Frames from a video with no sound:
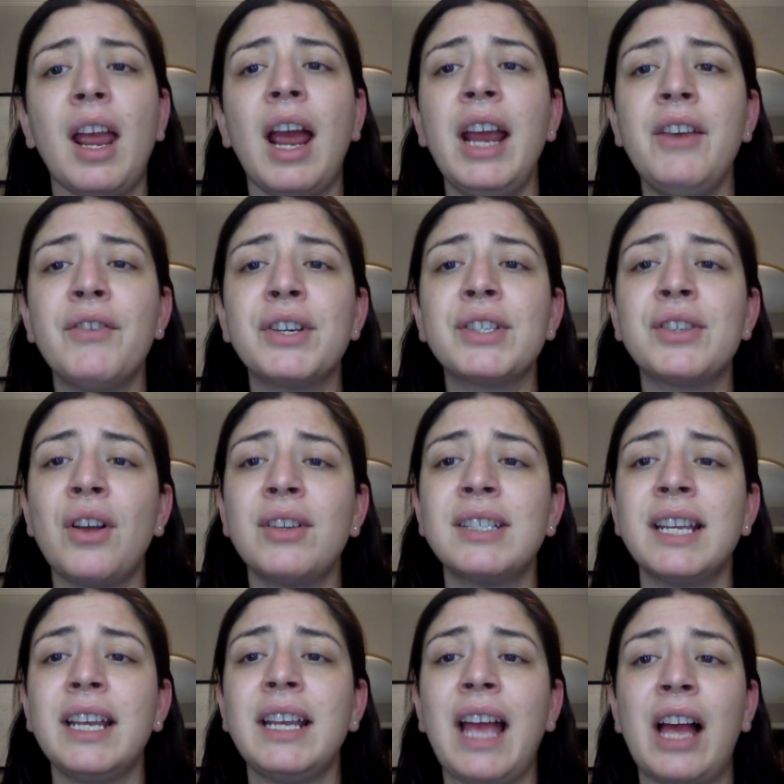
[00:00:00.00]
A
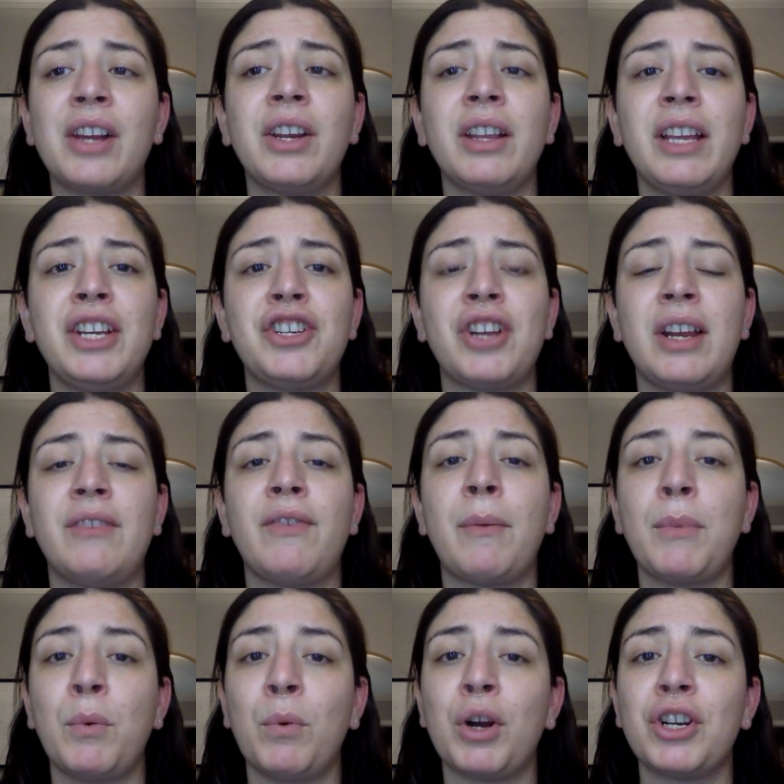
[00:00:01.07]
resulting calculation from
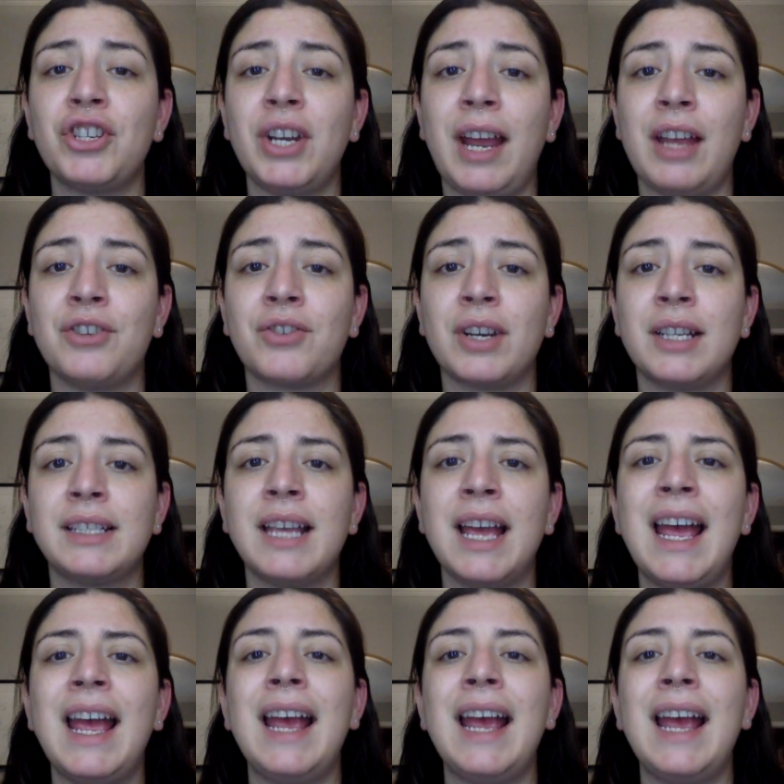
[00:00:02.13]
the worksheet entries